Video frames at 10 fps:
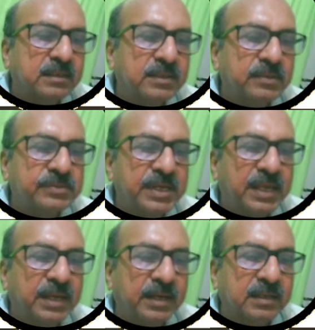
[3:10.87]
you see
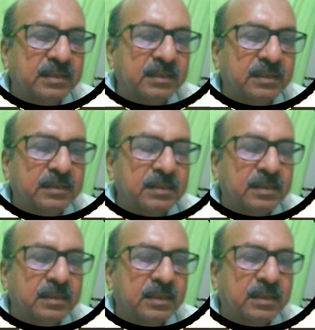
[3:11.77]
here
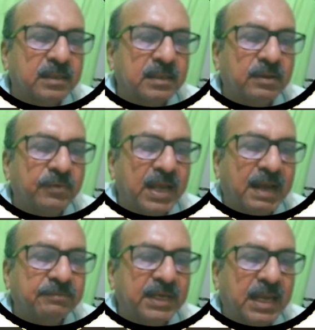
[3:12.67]
we
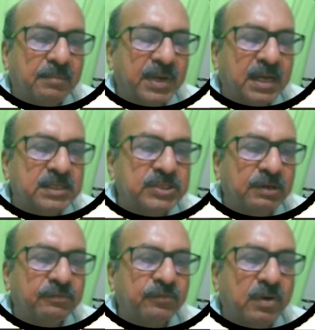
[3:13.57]
have the chemical
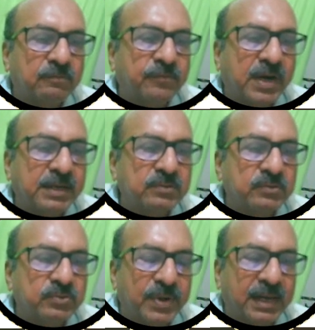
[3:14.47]
shift from 5 to
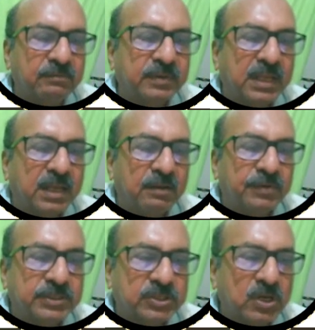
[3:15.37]
12,
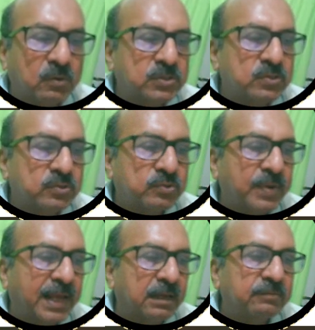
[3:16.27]
which is close to
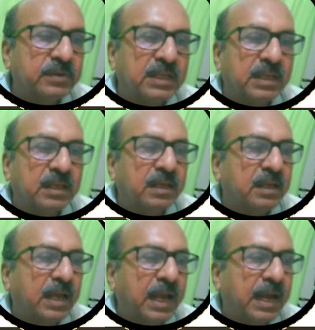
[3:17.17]
12,
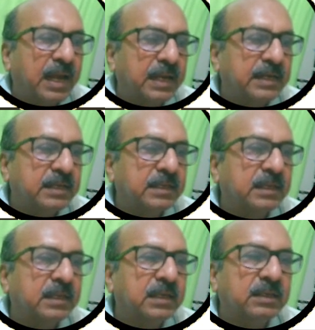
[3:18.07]
and
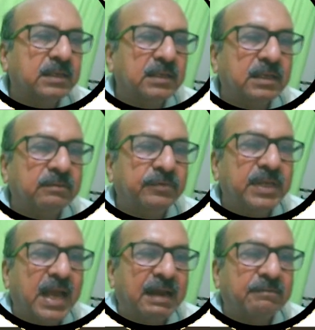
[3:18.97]
we
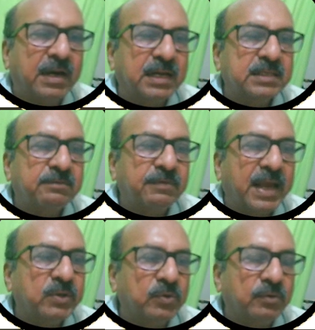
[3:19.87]
have another
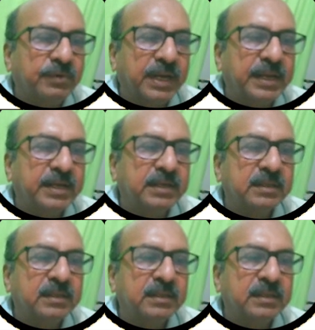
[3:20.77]
value over here